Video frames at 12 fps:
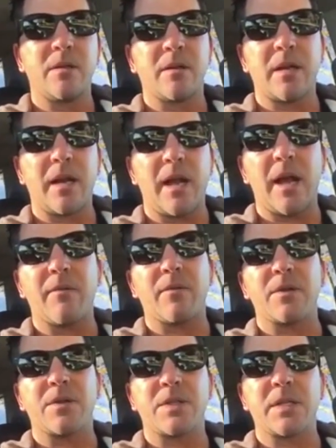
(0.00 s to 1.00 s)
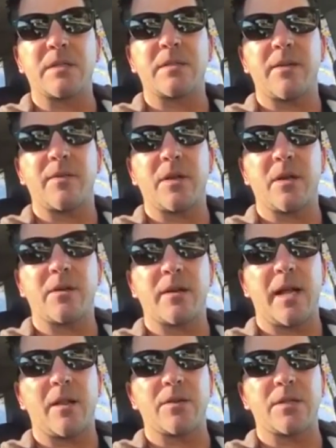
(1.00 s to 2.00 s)
you're going to average
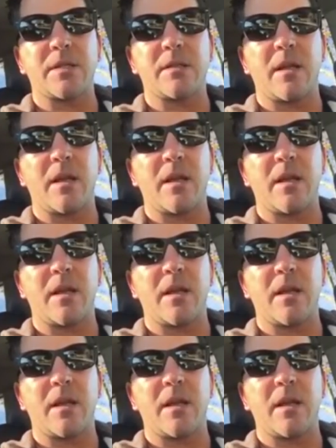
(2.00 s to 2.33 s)
$600-$700